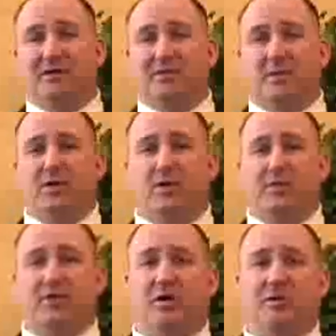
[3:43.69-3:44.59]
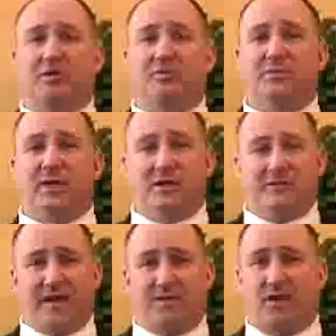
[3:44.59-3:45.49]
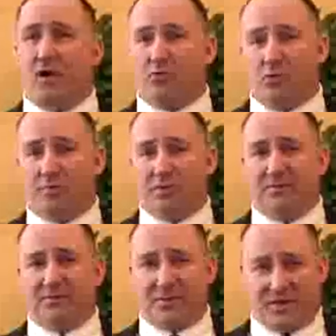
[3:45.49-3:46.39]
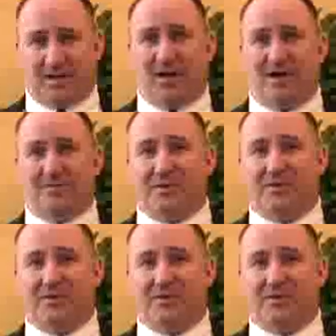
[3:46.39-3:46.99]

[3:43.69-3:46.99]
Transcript: www.nevadalawgroup.com.